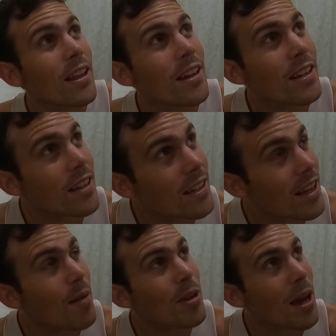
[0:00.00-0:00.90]
lady.
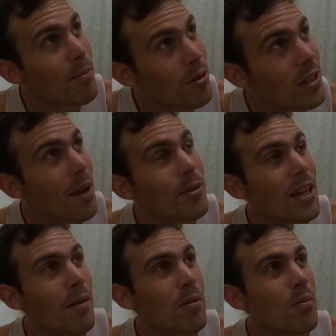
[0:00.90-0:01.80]
Tabby Apo, Tabby
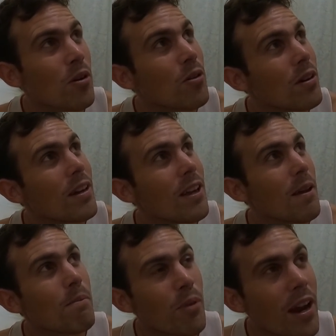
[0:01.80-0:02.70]
Tabby Po.
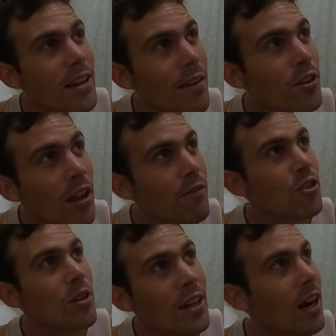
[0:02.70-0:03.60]
Bret never loved
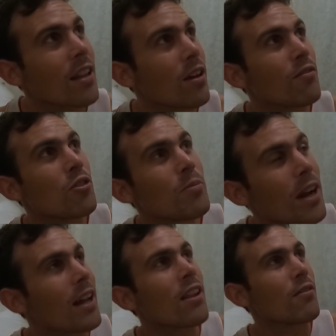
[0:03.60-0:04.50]
you like I love you, but
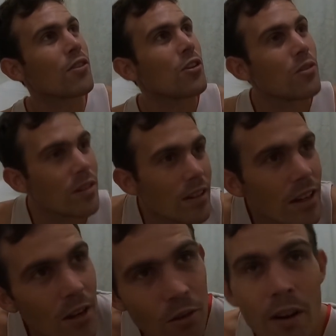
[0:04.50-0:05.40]
I love you.
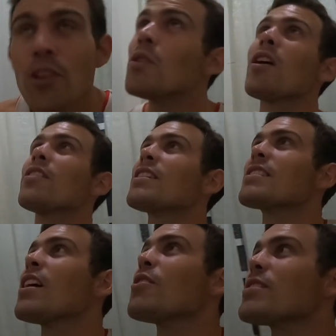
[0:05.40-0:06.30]
Wherever you are in
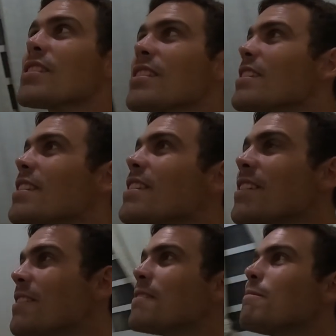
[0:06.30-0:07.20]
this house,
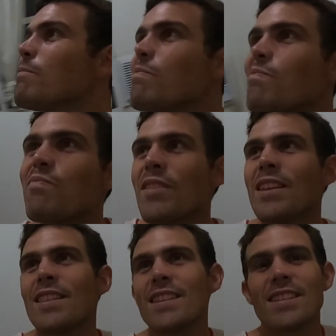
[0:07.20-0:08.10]

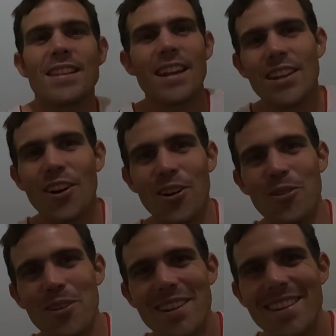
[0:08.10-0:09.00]
this is getting
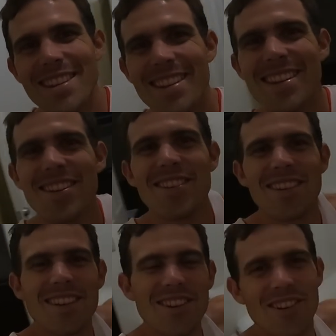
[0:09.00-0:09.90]
awkward.
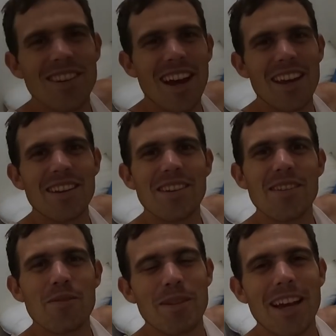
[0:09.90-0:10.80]
Good night
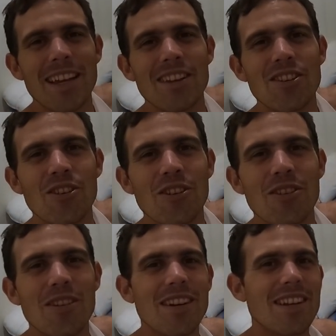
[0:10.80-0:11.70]
from Cagayan de
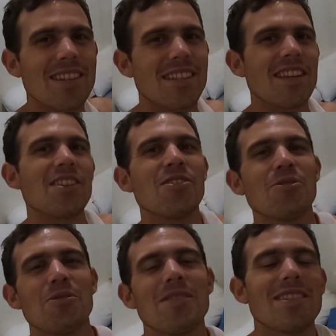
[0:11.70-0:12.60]
Oro. See
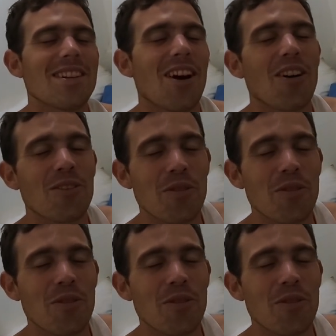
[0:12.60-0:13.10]
you on the